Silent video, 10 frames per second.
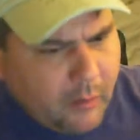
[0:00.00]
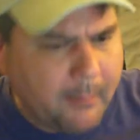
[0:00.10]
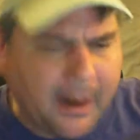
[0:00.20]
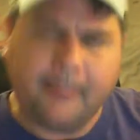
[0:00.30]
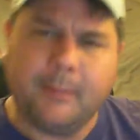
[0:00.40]

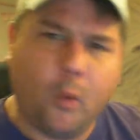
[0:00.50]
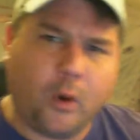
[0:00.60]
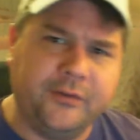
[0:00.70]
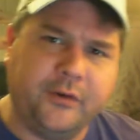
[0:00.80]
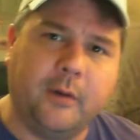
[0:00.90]
But I'm more
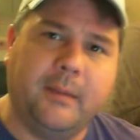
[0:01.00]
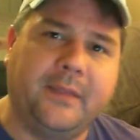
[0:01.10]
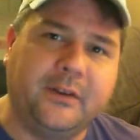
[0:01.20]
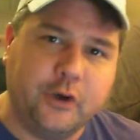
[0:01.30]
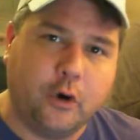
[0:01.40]
concerned about
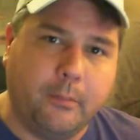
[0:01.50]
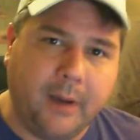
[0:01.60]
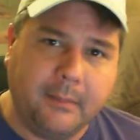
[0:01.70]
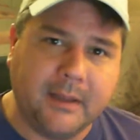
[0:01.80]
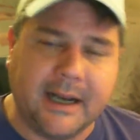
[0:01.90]
the general
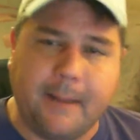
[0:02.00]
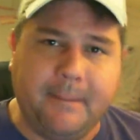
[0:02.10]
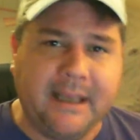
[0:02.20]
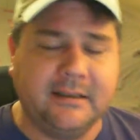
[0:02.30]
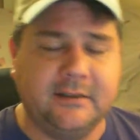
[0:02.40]
public, and it
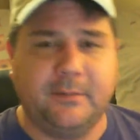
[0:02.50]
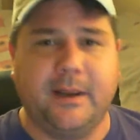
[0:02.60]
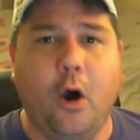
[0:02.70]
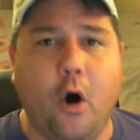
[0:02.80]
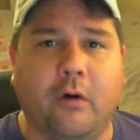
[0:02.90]
pisses
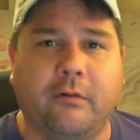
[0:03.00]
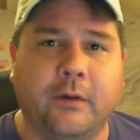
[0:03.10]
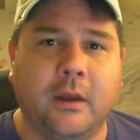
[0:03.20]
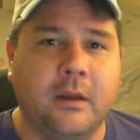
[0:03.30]
me off